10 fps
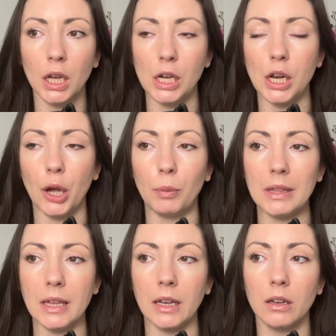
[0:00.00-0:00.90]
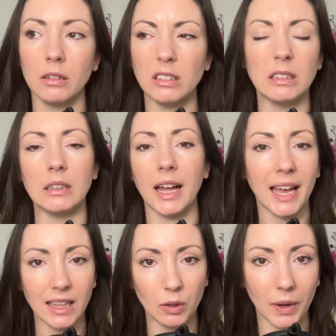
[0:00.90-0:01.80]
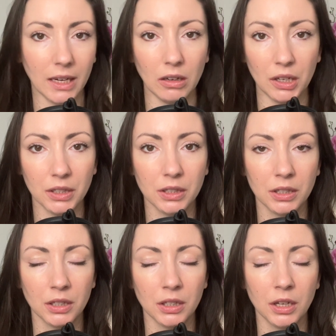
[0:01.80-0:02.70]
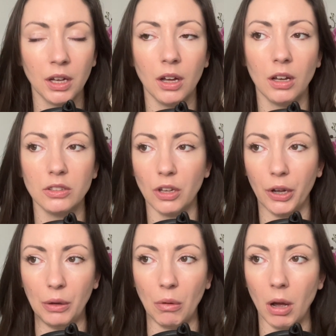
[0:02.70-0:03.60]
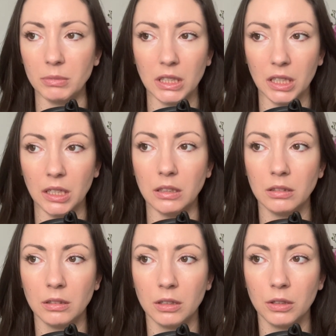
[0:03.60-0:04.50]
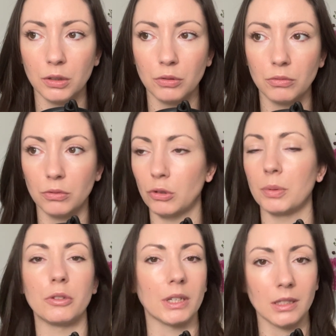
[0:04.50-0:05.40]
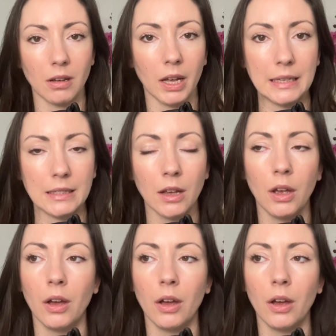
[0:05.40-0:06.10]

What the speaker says: We think, I hate the way I look, so I'm gonna drop a dress size.